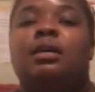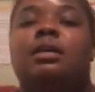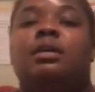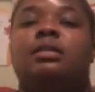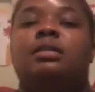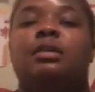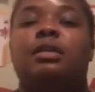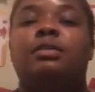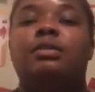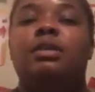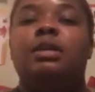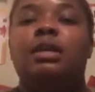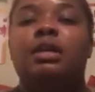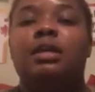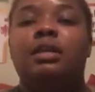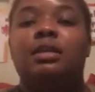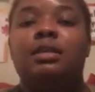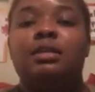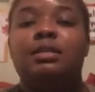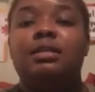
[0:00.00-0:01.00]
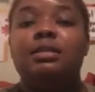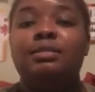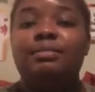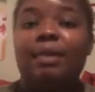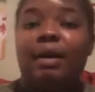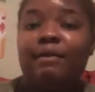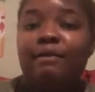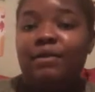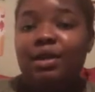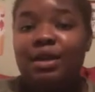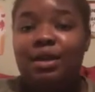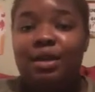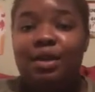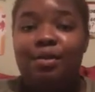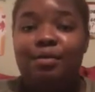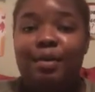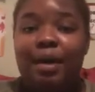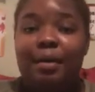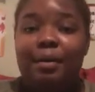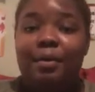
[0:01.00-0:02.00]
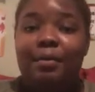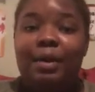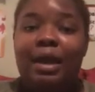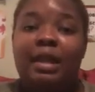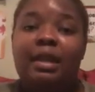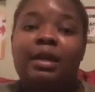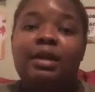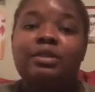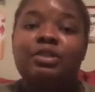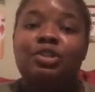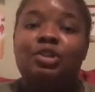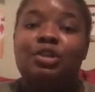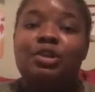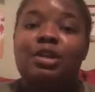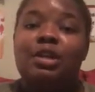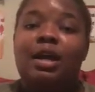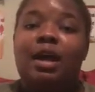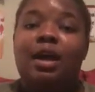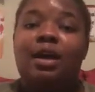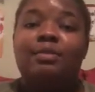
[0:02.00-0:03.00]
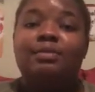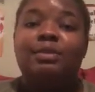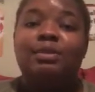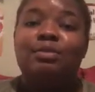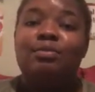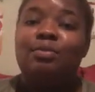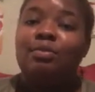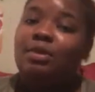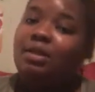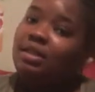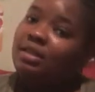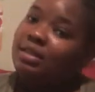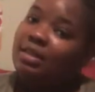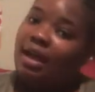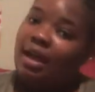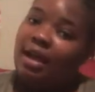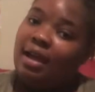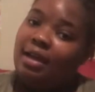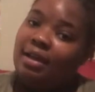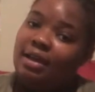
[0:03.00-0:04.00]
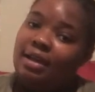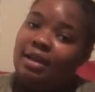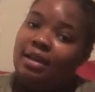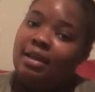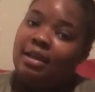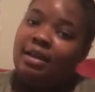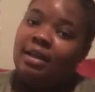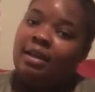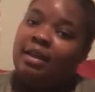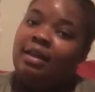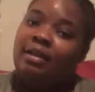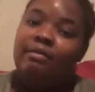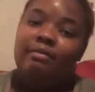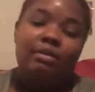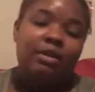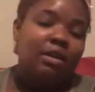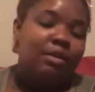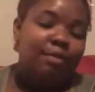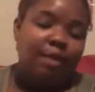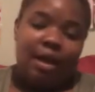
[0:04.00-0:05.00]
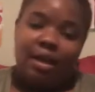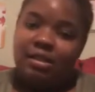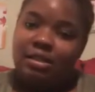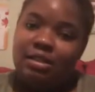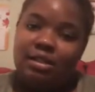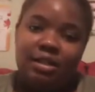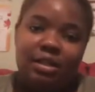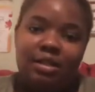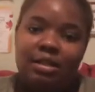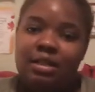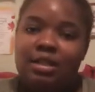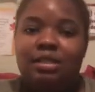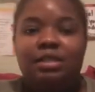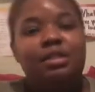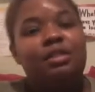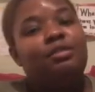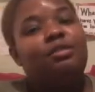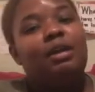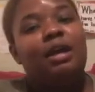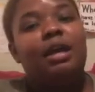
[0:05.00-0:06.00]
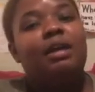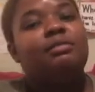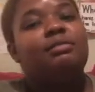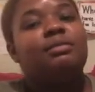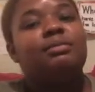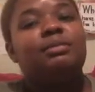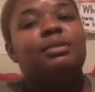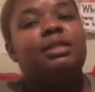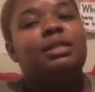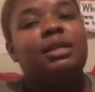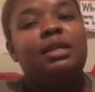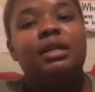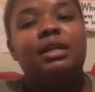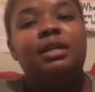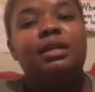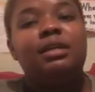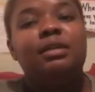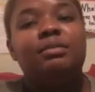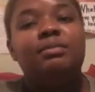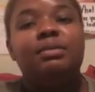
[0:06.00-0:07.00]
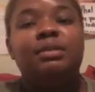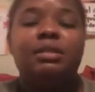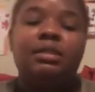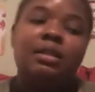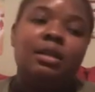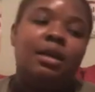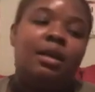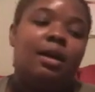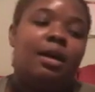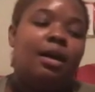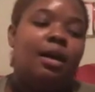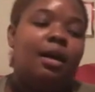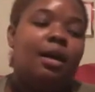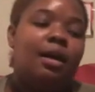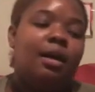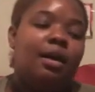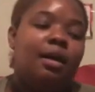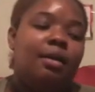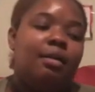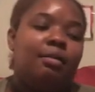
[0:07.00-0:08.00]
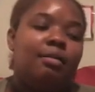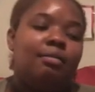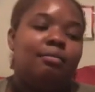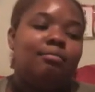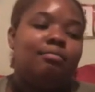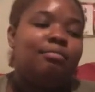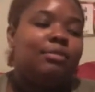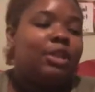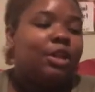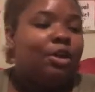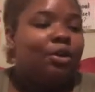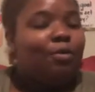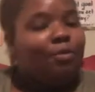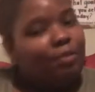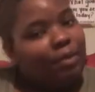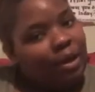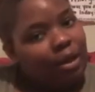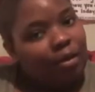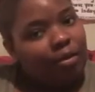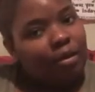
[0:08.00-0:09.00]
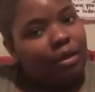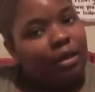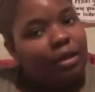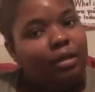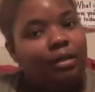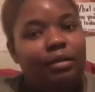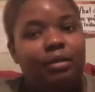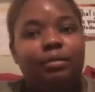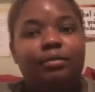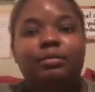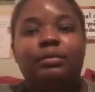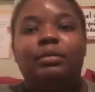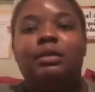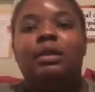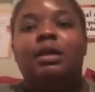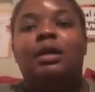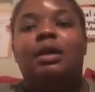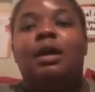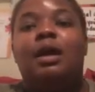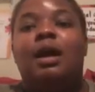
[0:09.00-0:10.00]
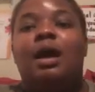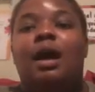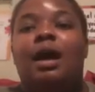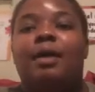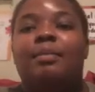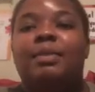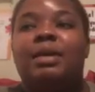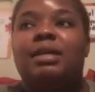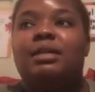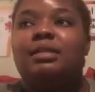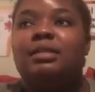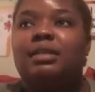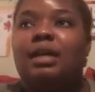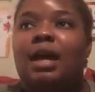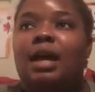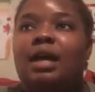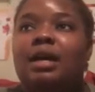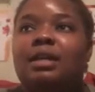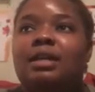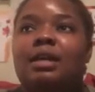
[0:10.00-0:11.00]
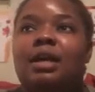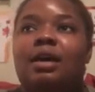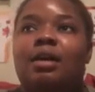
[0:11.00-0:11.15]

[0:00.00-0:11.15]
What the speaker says: So yeah, this is my video about my weight loss journey. I'm super excited. If anybody's done this and you have some tips, they're welcome. I'm excited.